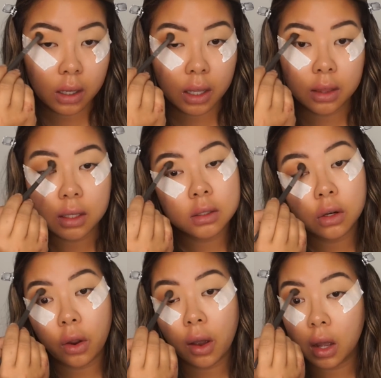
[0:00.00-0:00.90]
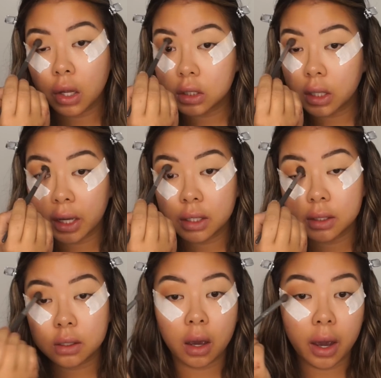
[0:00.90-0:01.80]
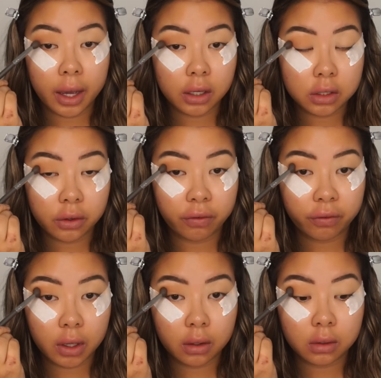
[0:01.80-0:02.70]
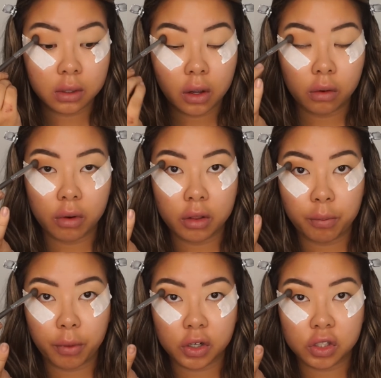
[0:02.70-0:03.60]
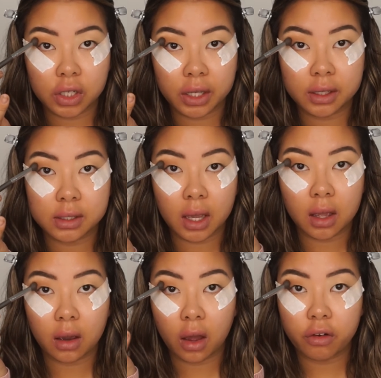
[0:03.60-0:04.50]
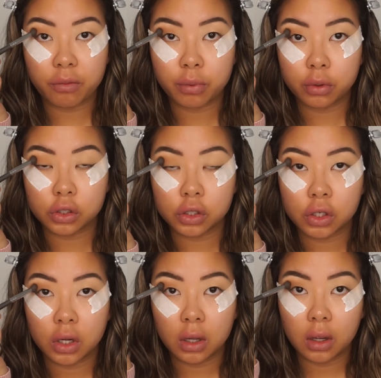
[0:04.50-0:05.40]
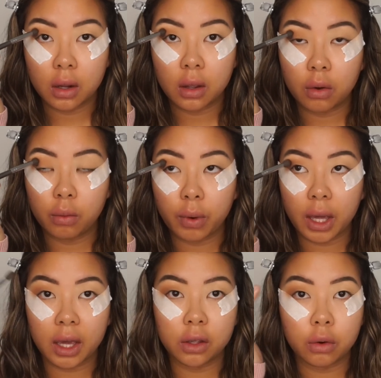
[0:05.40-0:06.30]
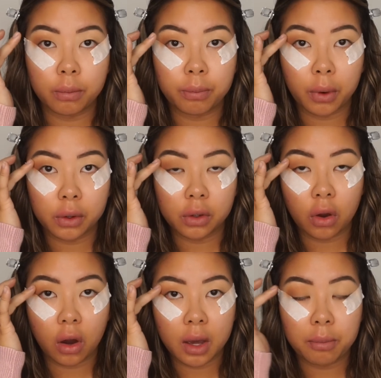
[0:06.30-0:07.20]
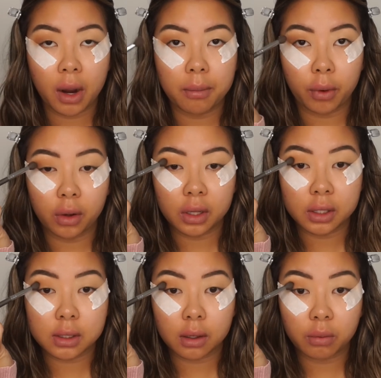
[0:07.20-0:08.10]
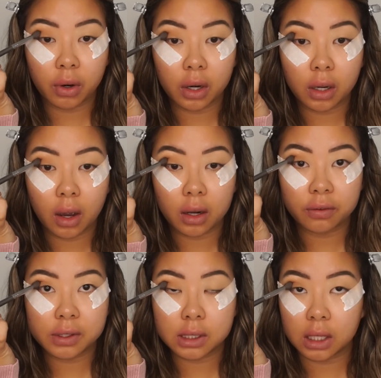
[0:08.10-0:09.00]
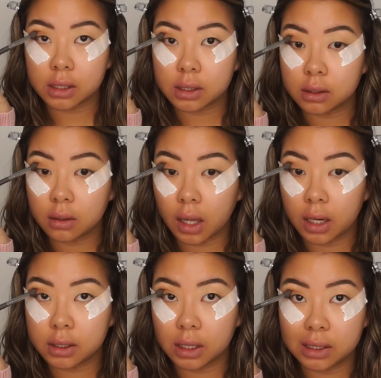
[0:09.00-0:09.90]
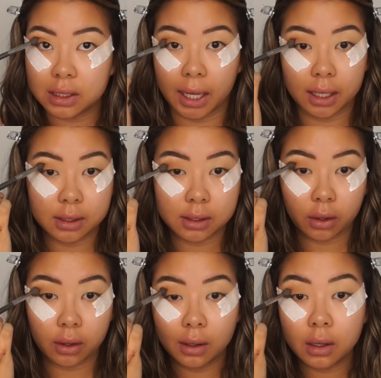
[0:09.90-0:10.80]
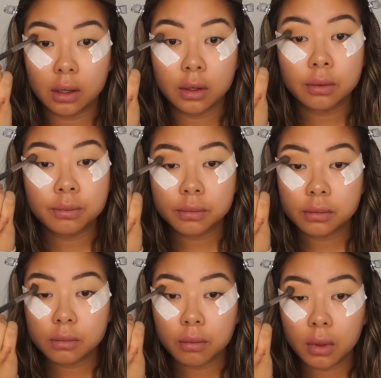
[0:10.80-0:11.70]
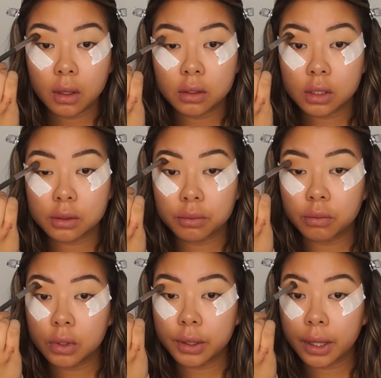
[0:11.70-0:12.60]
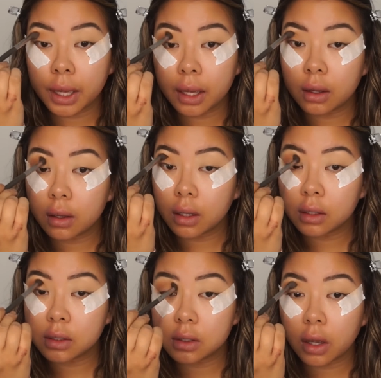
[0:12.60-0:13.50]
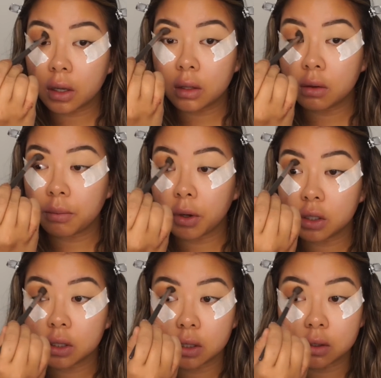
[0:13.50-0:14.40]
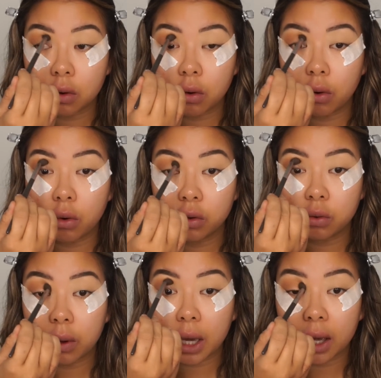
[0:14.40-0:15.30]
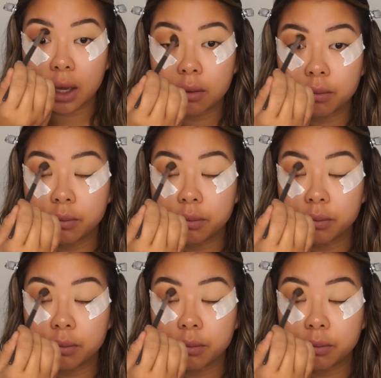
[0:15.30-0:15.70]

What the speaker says: and there's no harsh lines. I actually feel where the brush is and kind of push where your eyebrow bone is and where it kind of sits and it dints in. So just really in circular motions all the way,